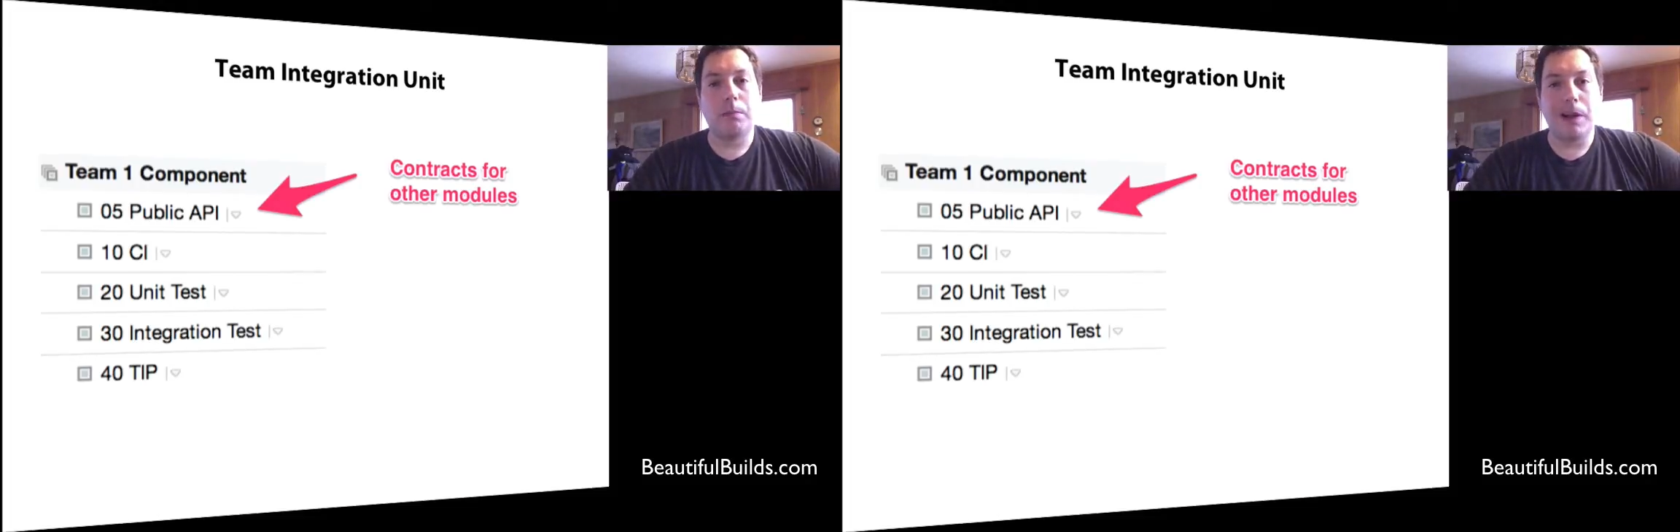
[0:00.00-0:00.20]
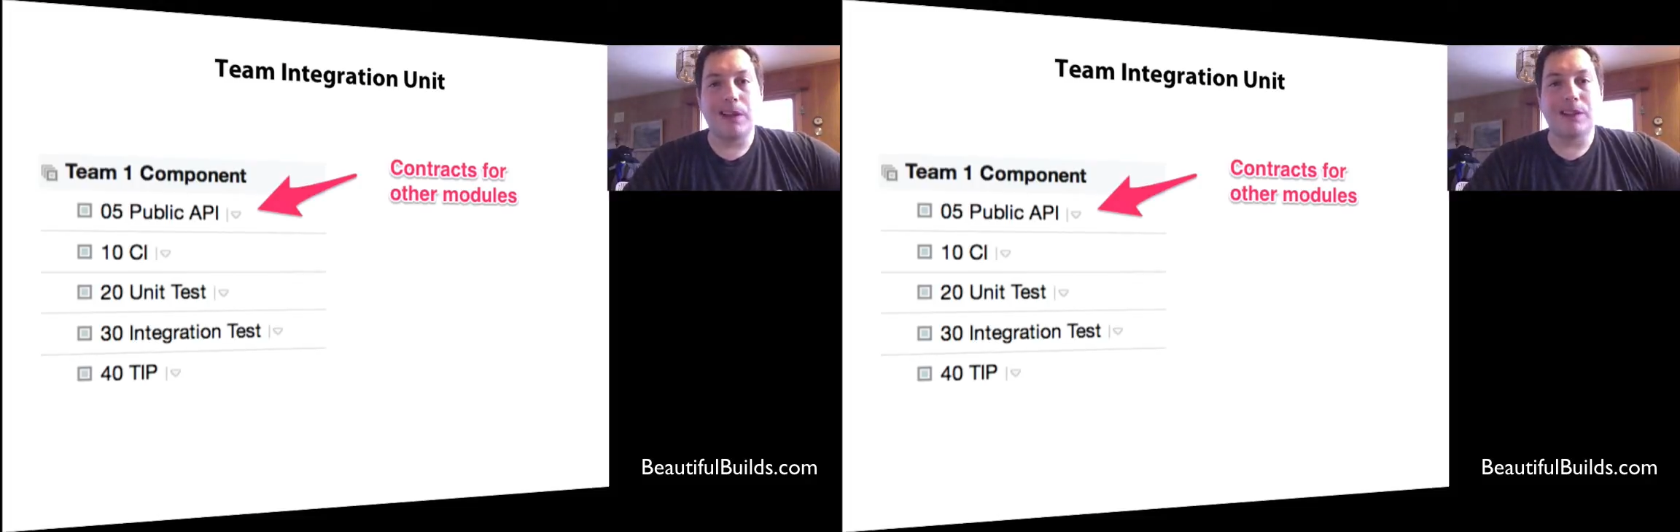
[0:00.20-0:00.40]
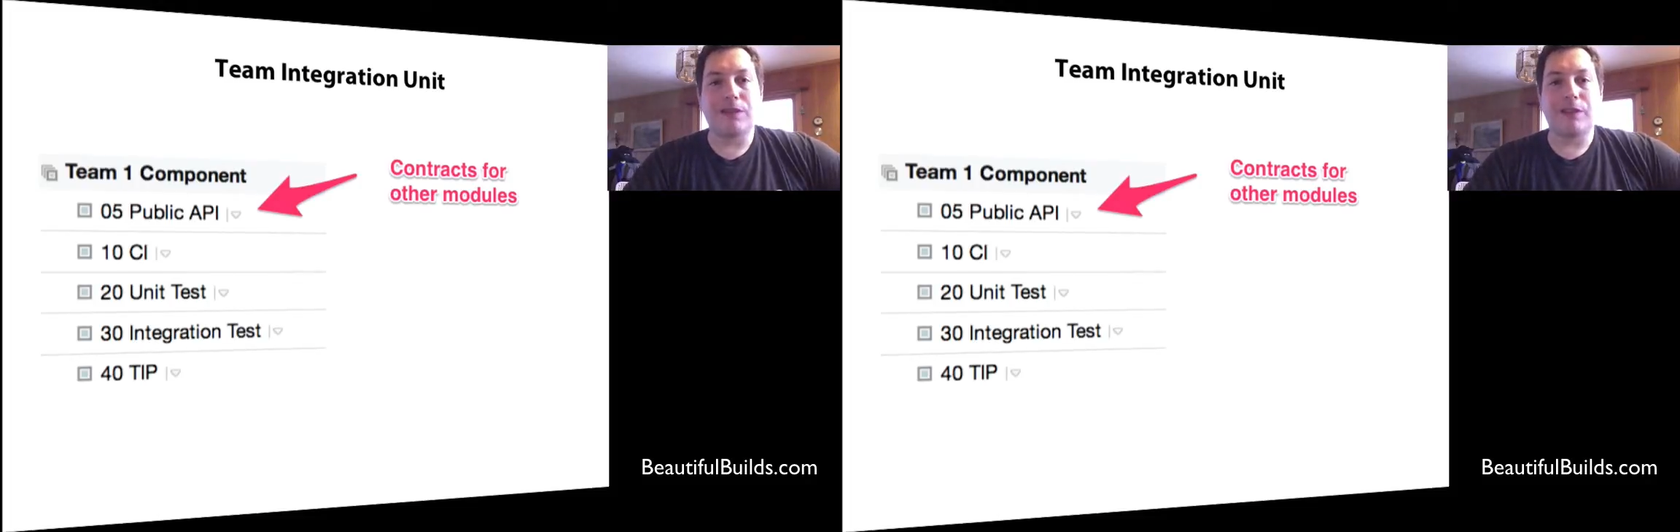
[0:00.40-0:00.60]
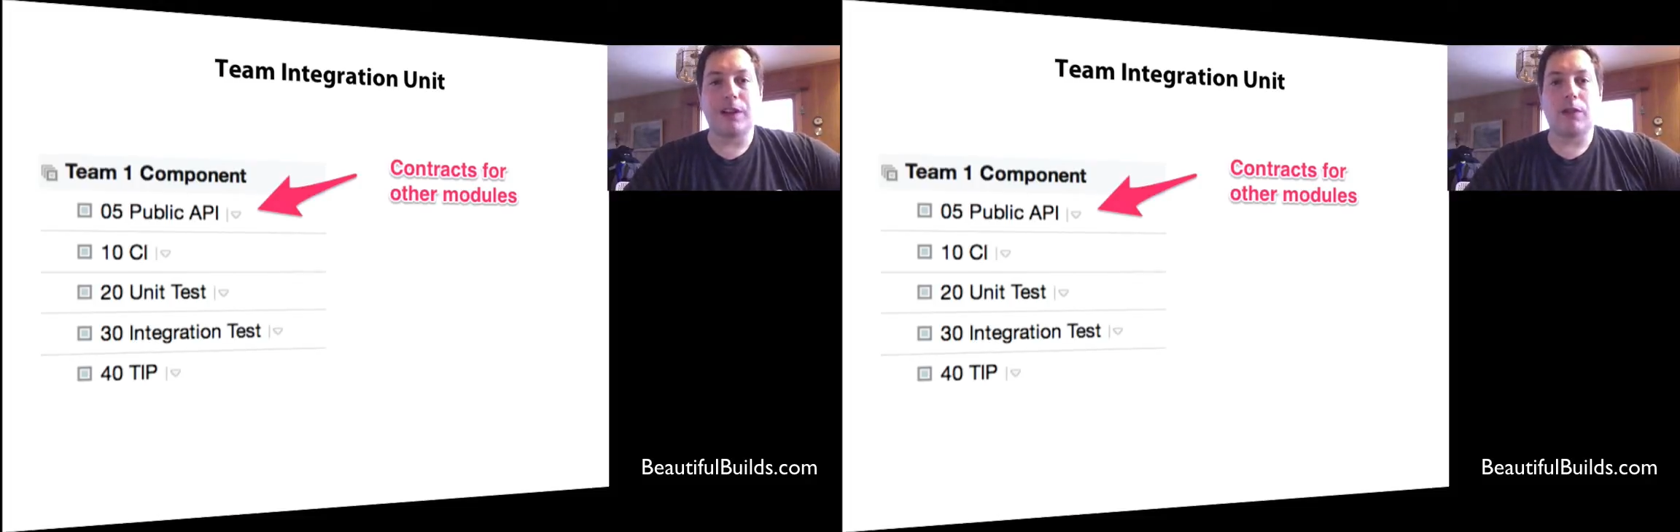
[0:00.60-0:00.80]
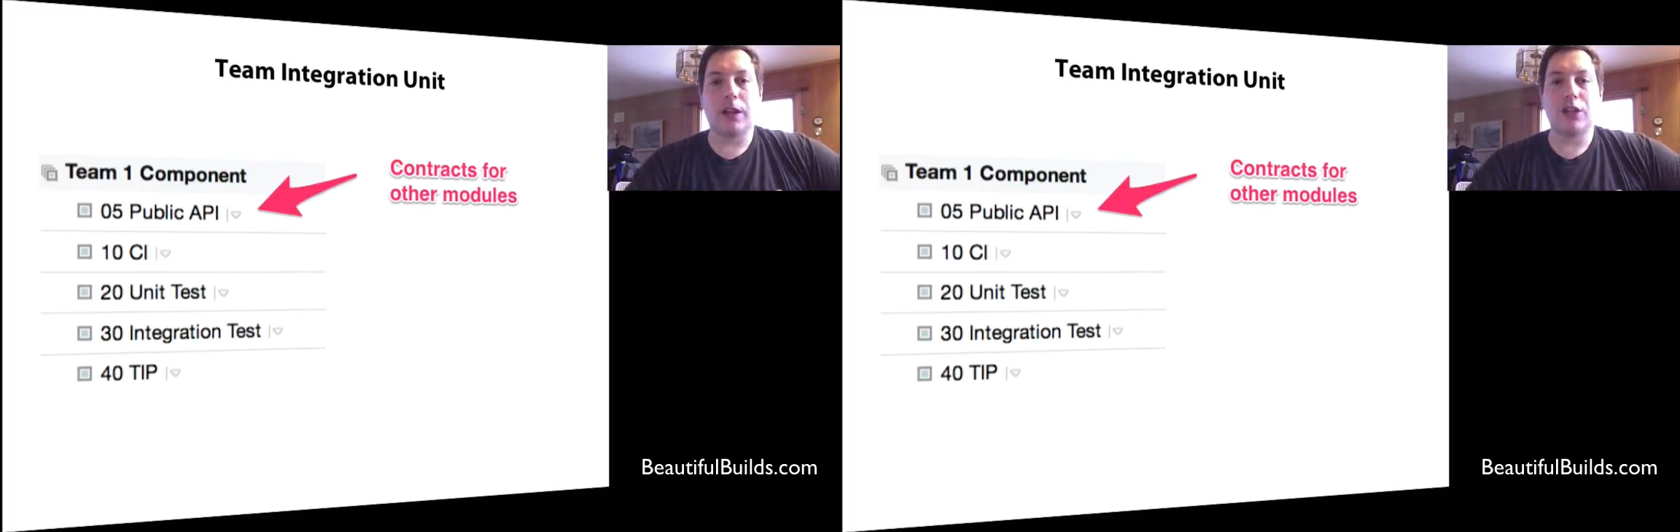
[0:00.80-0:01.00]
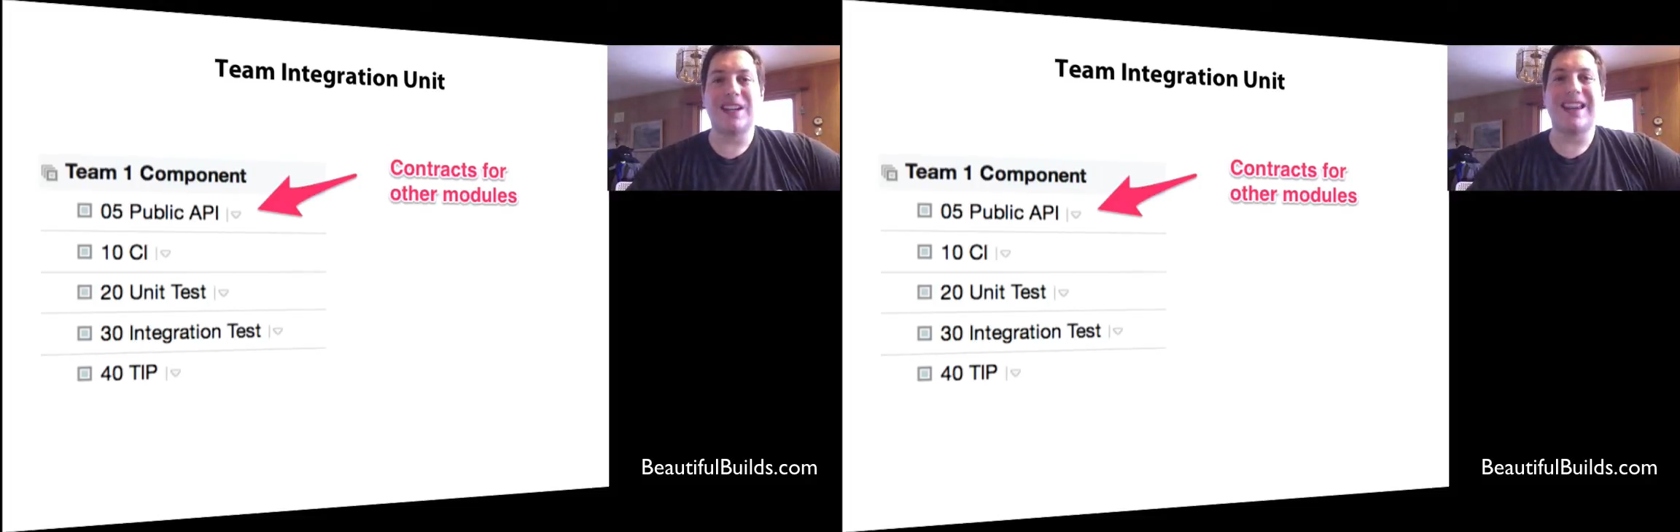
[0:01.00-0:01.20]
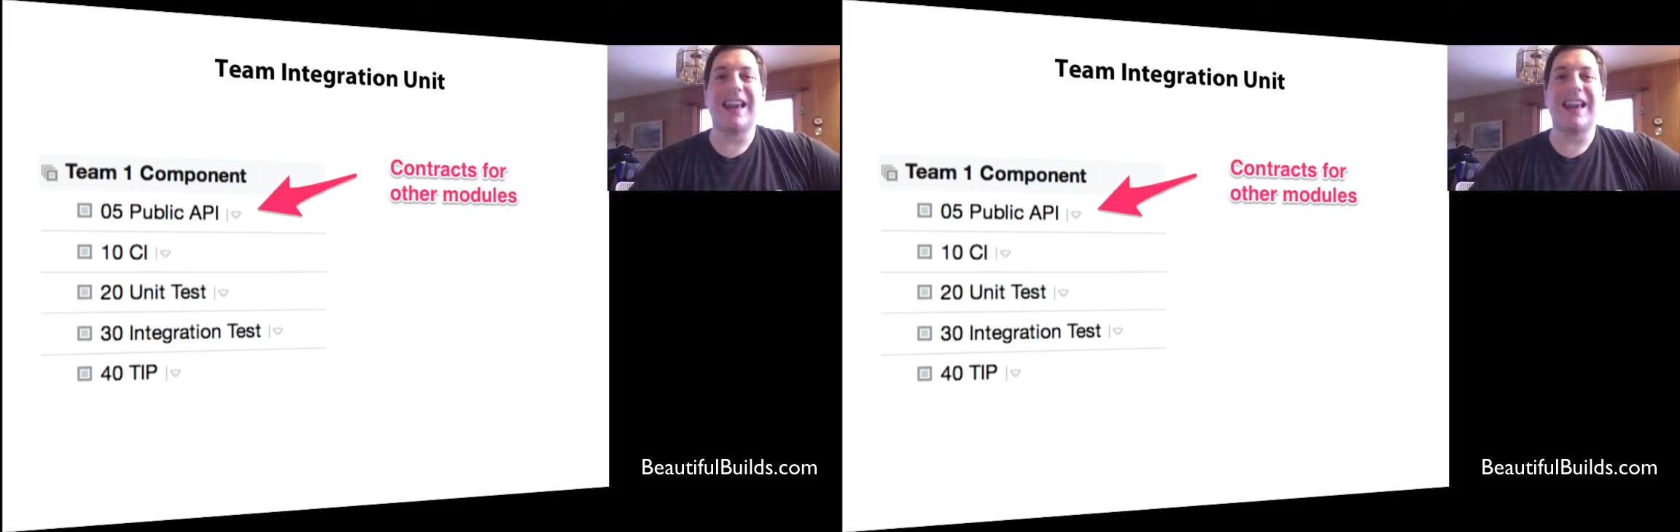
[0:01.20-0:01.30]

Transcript: build configuration